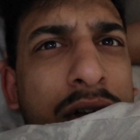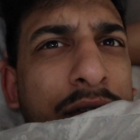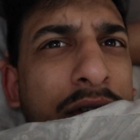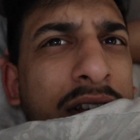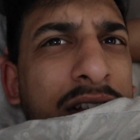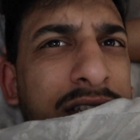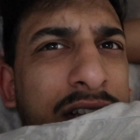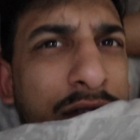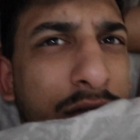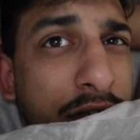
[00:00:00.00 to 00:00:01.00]
I realise that
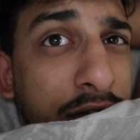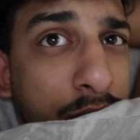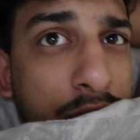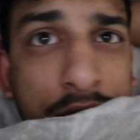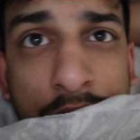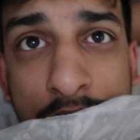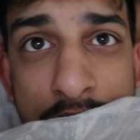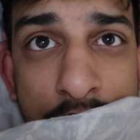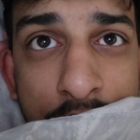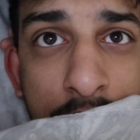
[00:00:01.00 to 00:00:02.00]
you guys want something
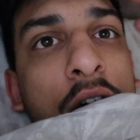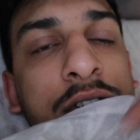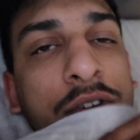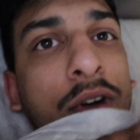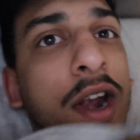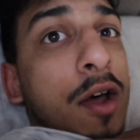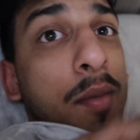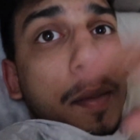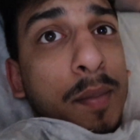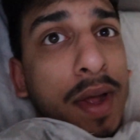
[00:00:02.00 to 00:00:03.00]
different. Obviously, right now I'm
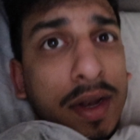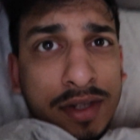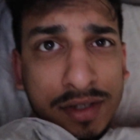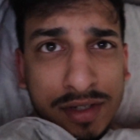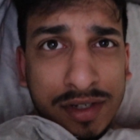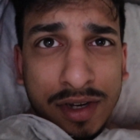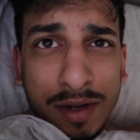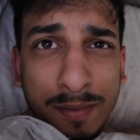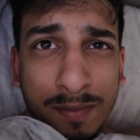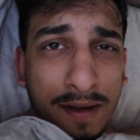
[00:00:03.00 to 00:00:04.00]
in bed because it's,
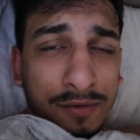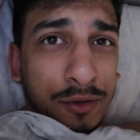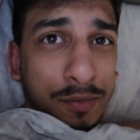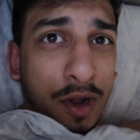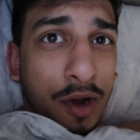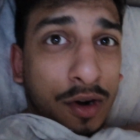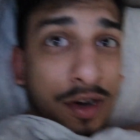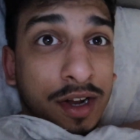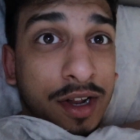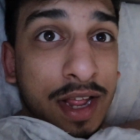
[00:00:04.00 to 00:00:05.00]
I've dropped
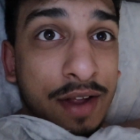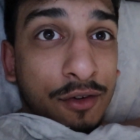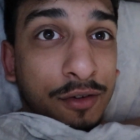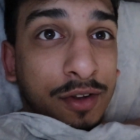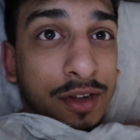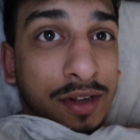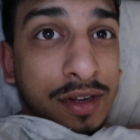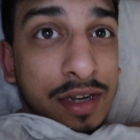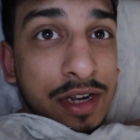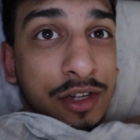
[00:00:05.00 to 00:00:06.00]
Ava off to
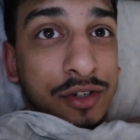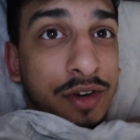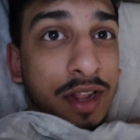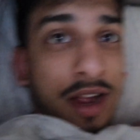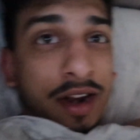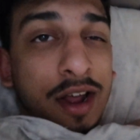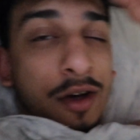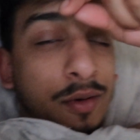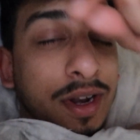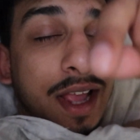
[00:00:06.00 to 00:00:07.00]
nursery and now
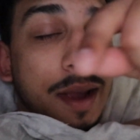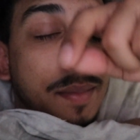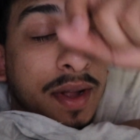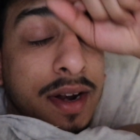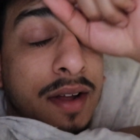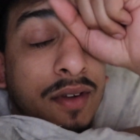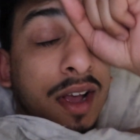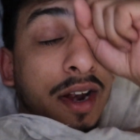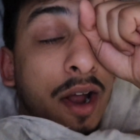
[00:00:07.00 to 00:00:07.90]
I'm going to get in bed and have like an